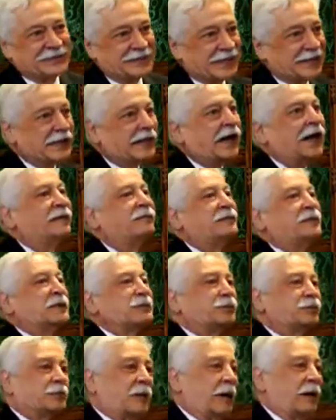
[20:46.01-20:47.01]
there have
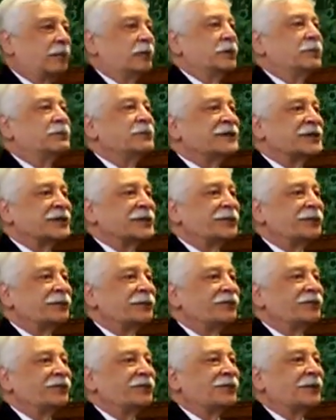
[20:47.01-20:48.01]
been problems,
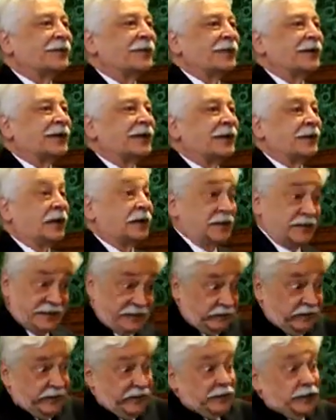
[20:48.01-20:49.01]
and
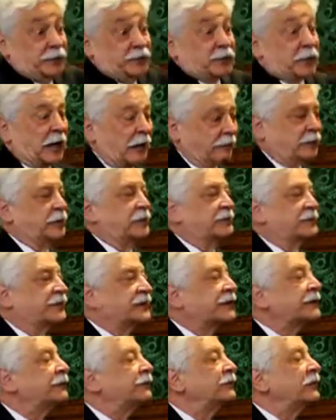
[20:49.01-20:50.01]
severe
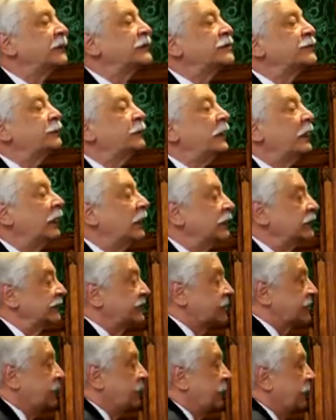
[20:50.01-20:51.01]
problems, let's be
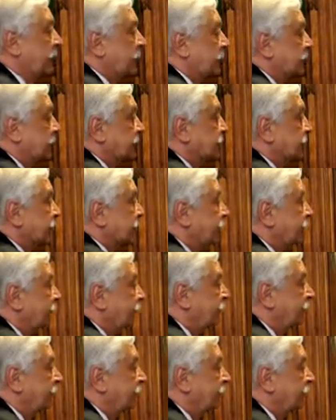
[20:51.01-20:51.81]
honest about it,